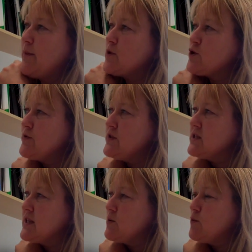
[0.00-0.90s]
I'm not sure if this
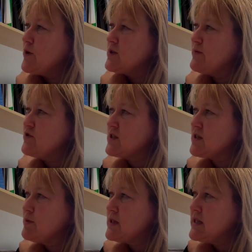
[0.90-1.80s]
is going to work because we've just
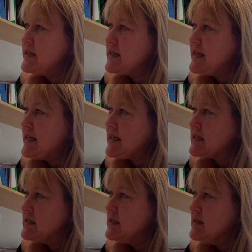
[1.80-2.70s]
completely
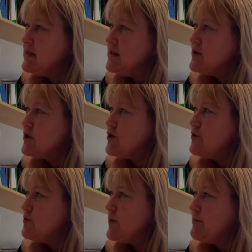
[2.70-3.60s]
gutted
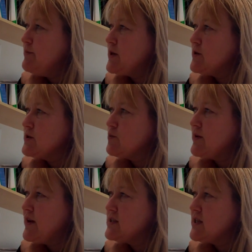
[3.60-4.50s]
student web because
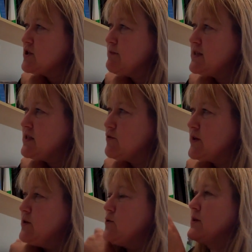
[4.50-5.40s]
we've had such a massive
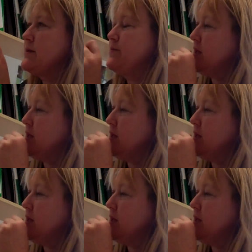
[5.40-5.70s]
reorg.